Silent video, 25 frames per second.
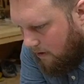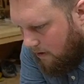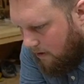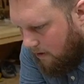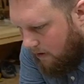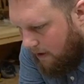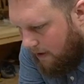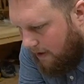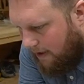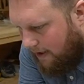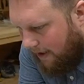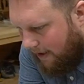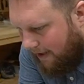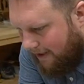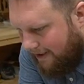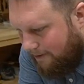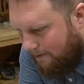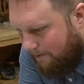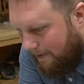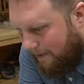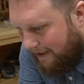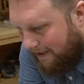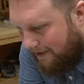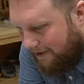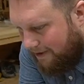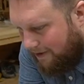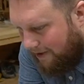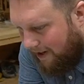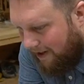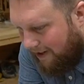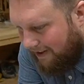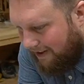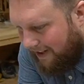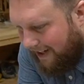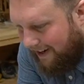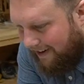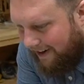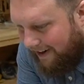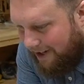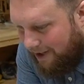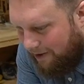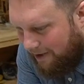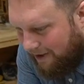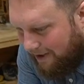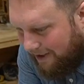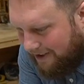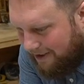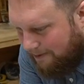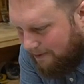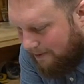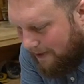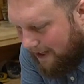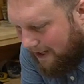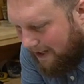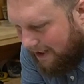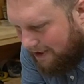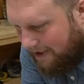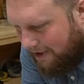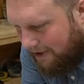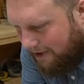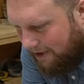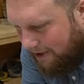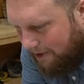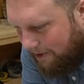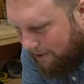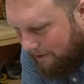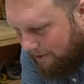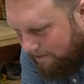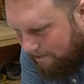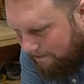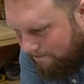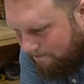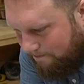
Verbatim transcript: It does smell strong. Larry, you can smell it too?